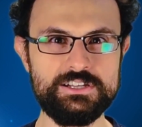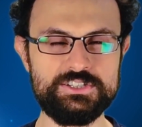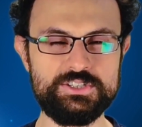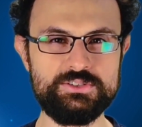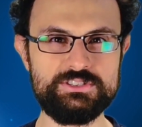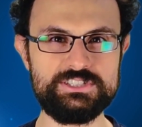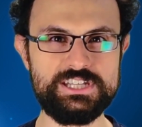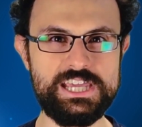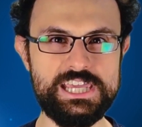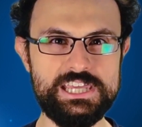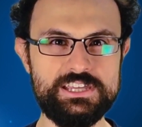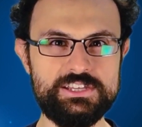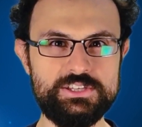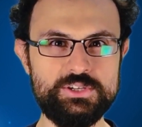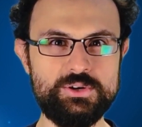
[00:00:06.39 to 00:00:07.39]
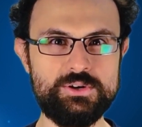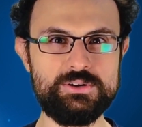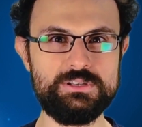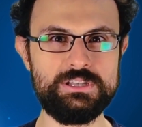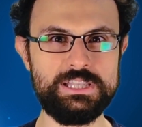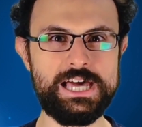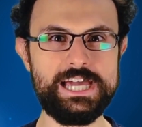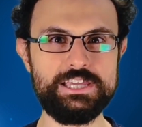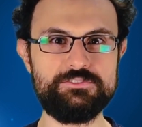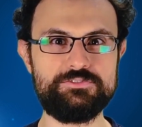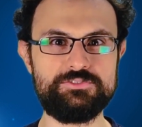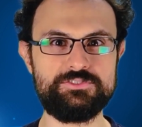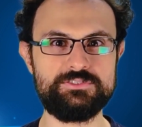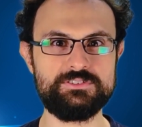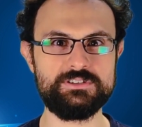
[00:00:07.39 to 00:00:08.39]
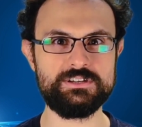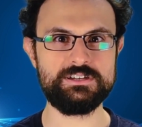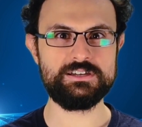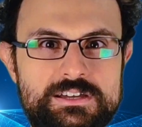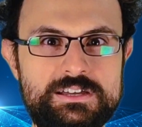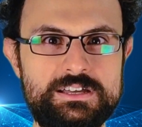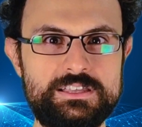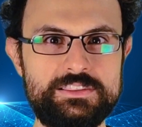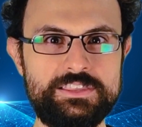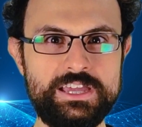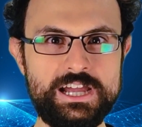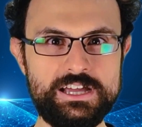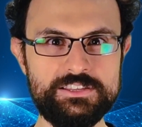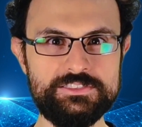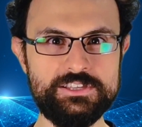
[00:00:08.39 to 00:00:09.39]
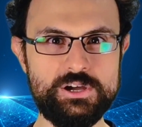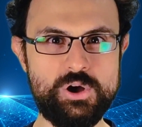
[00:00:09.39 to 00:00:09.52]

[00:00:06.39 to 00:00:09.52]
to take your life. They are the